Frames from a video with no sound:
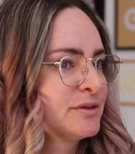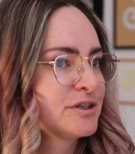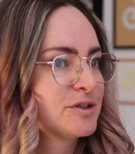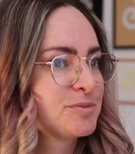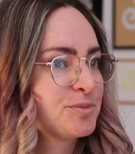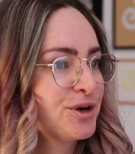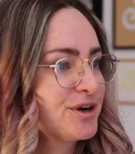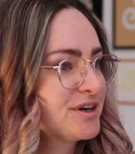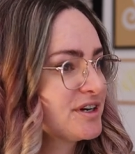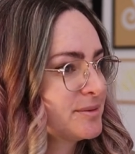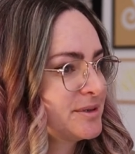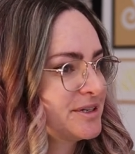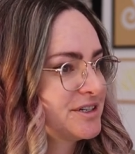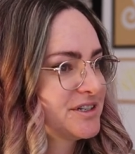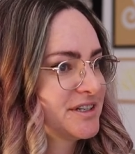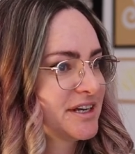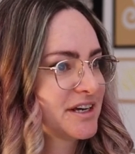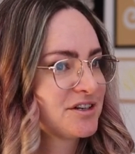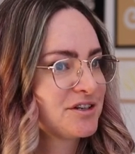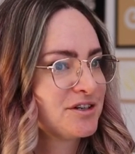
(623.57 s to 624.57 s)
This product
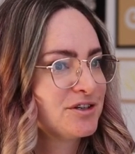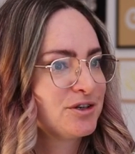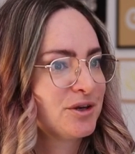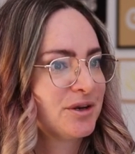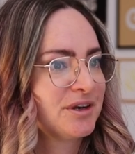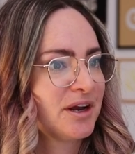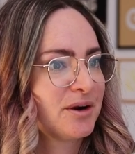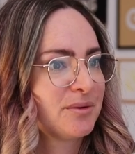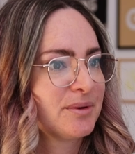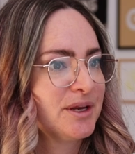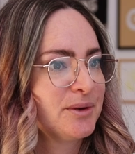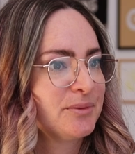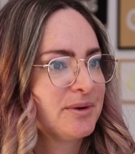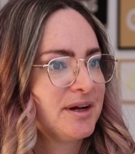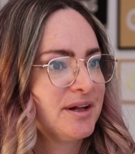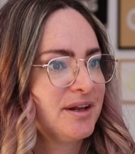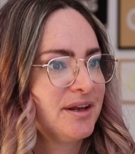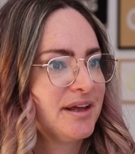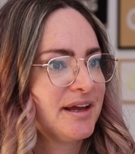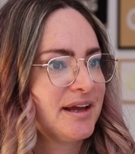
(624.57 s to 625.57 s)
image section turned out really
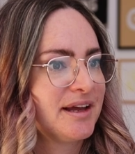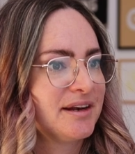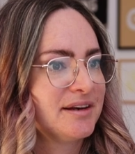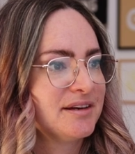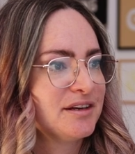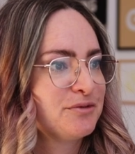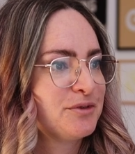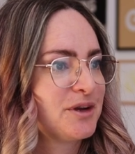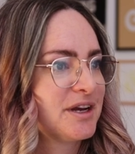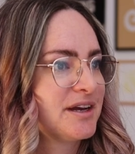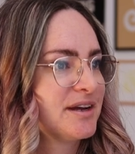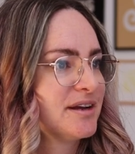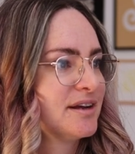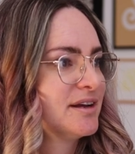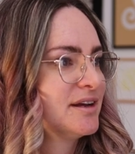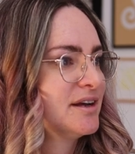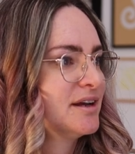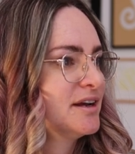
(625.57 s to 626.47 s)
well, and if I